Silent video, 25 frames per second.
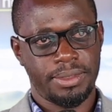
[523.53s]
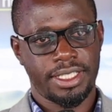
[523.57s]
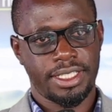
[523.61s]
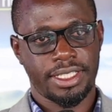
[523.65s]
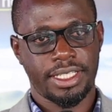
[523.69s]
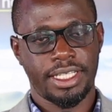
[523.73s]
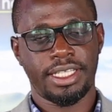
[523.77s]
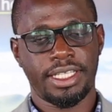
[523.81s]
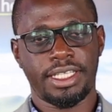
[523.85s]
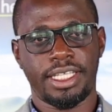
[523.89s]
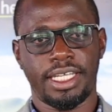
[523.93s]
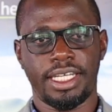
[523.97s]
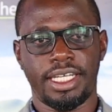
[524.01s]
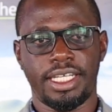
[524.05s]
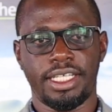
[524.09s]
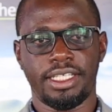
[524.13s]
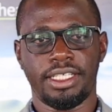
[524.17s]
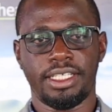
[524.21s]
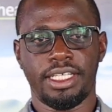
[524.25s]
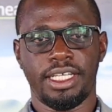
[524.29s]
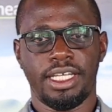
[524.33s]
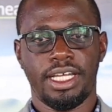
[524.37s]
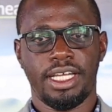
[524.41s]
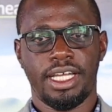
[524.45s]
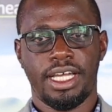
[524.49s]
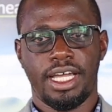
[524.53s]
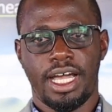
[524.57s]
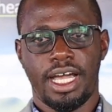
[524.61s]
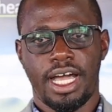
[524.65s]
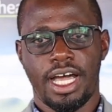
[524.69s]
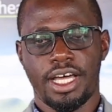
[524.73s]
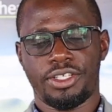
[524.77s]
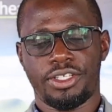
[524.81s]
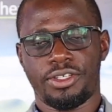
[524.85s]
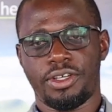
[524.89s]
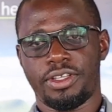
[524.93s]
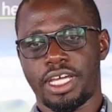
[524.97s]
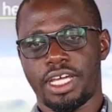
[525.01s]
strengthening
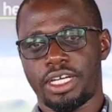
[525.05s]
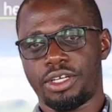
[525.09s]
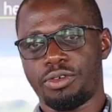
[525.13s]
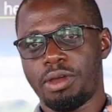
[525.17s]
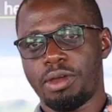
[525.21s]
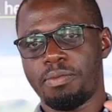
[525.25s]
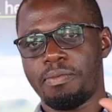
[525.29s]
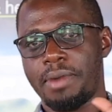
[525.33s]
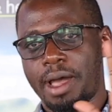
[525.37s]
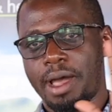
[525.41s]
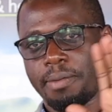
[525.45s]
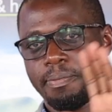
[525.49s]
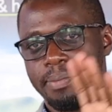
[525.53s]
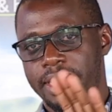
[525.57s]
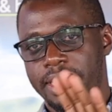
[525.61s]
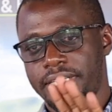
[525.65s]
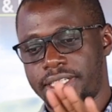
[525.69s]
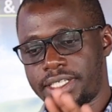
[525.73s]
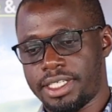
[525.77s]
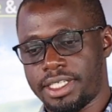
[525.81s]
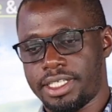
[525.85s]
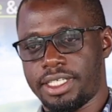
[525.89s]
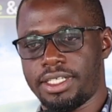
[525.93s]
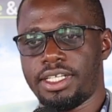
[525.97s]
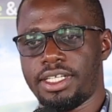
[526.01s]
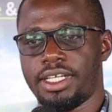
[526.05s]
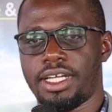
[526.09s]
so that we map it